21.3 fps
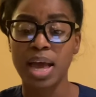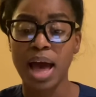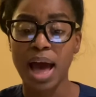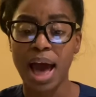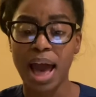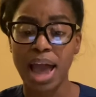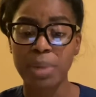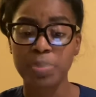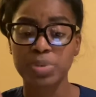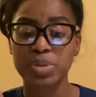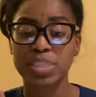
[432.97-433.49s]

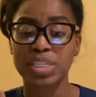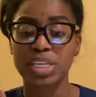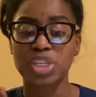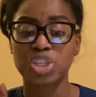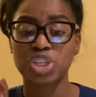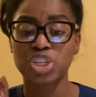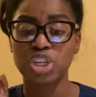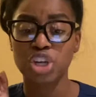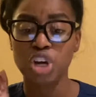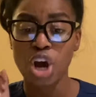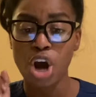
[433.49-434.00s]

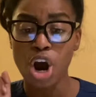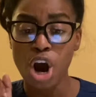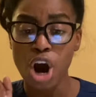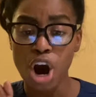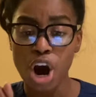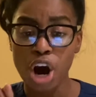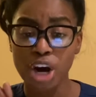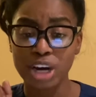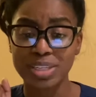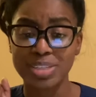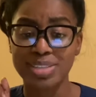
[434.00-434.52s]
hypertension,
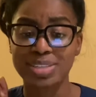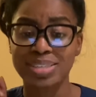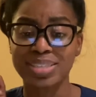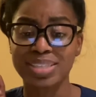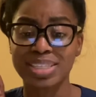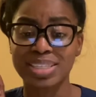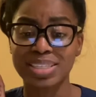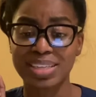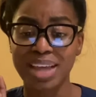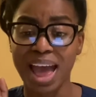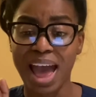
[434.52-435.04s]
heart
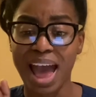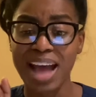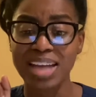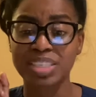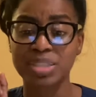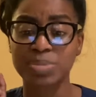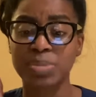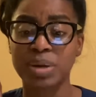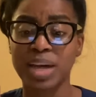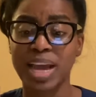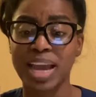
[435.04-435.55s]
disease,
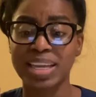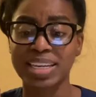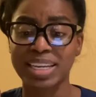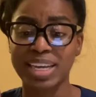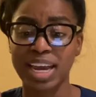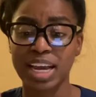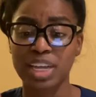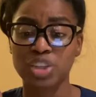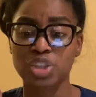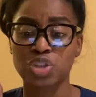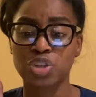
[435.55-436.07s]
asthma, and
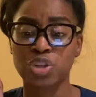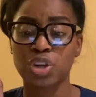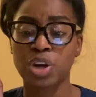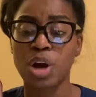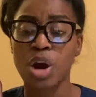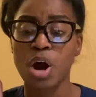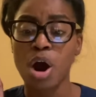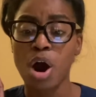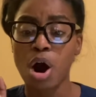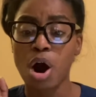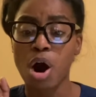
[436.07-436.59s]
cancer
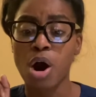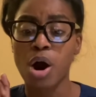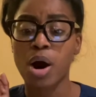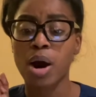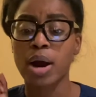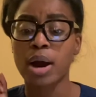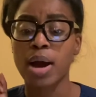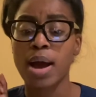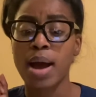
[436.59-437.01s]
are